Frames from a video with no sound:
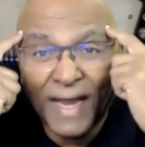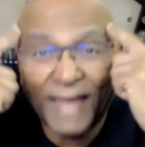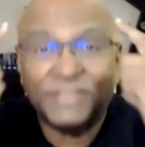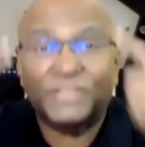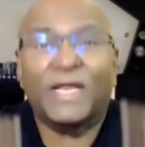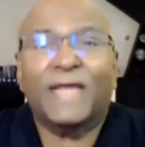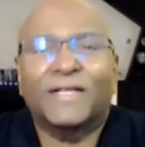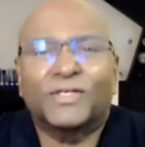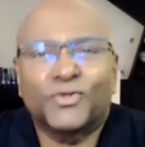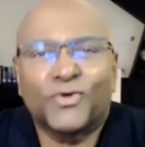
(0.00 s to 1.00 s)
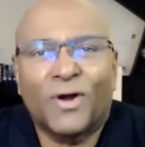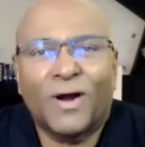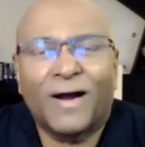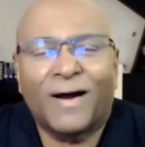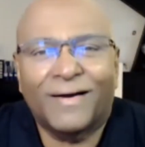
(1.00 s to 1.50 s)
and take it to
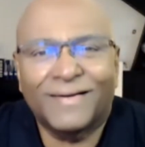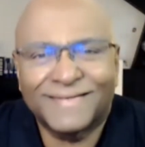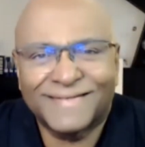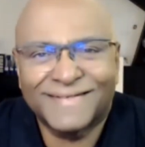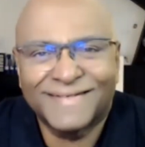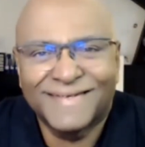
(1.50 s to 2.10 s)
your heart.